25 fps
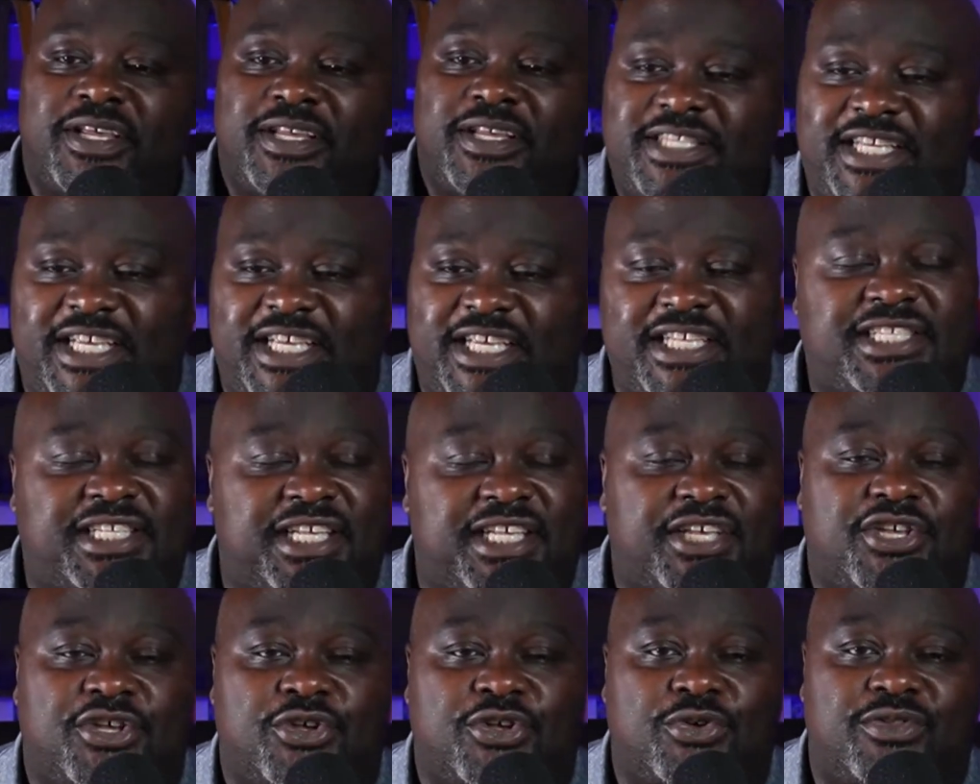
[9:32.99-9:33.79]

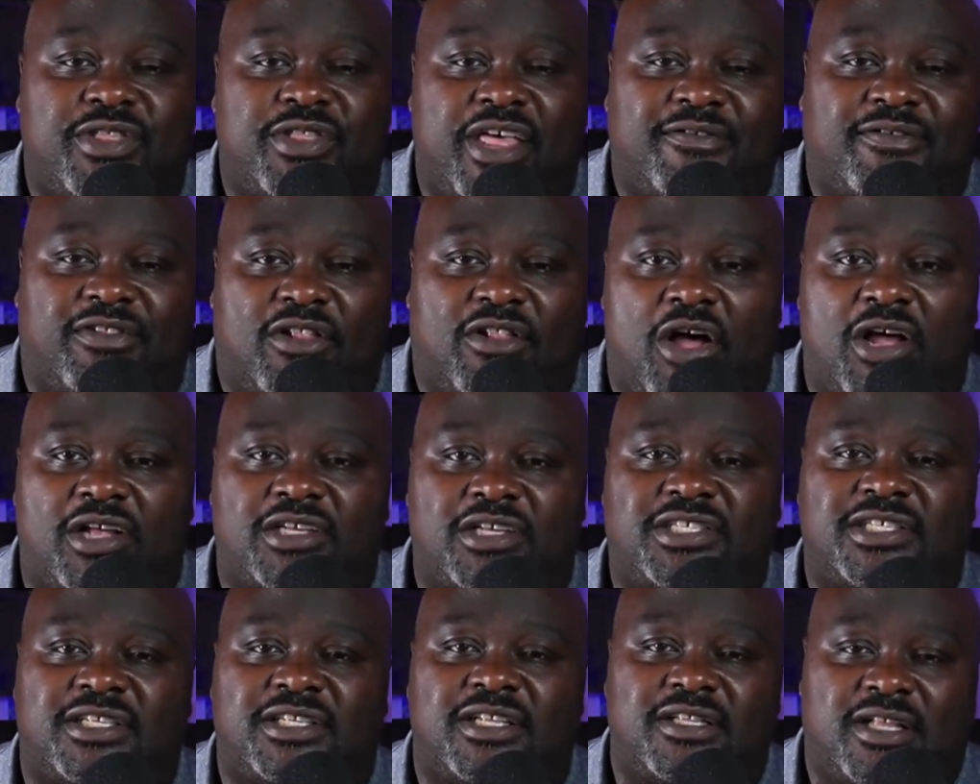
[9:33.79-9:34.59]
TCU, they've
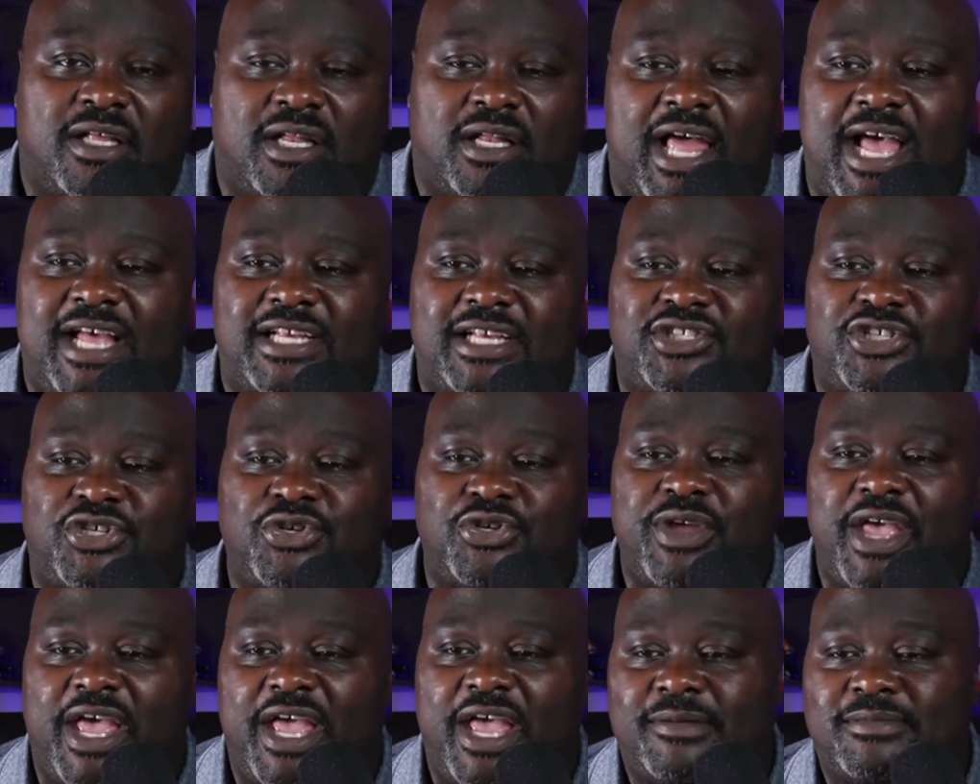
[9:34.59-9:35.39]
lost the last
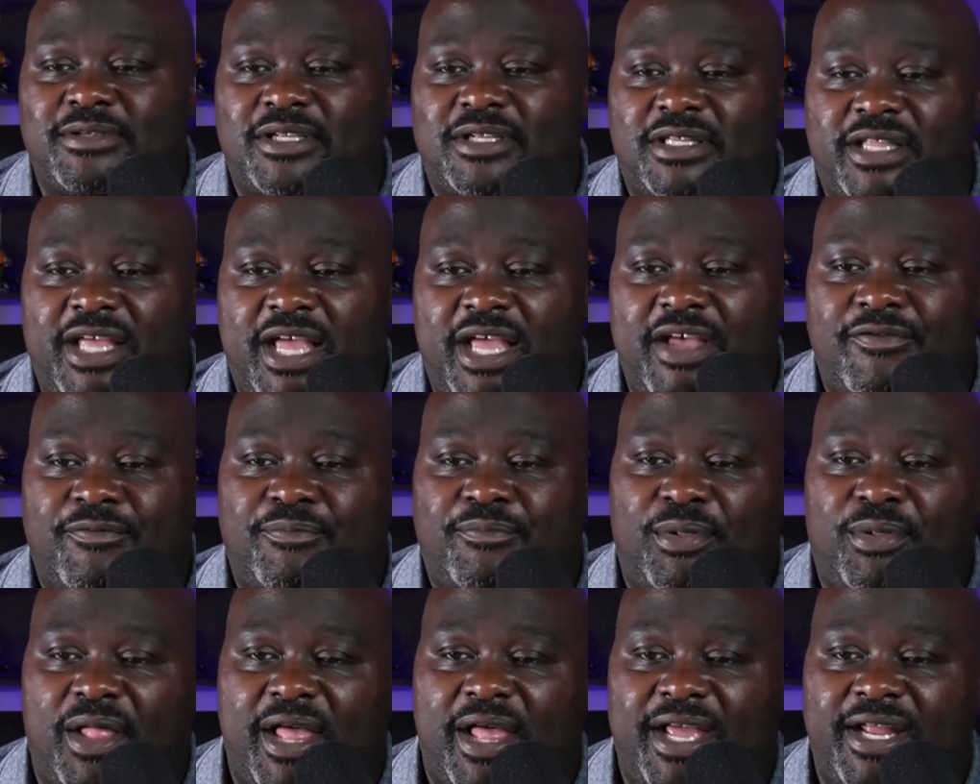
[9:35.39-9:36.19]
2 games that they have
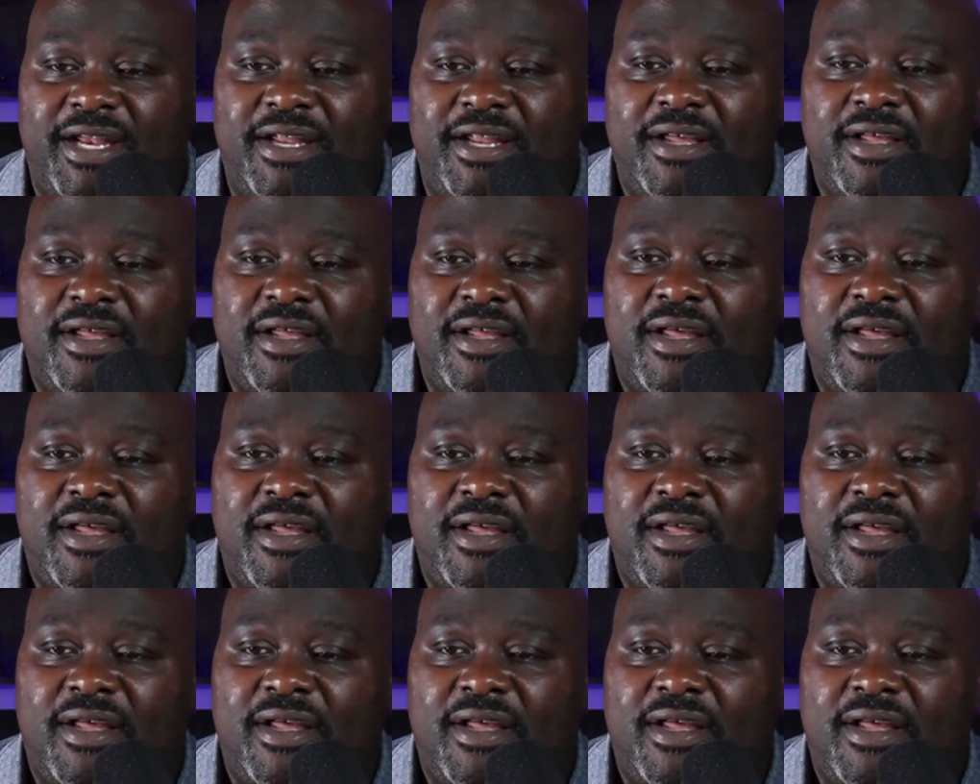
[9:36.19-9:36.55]
played.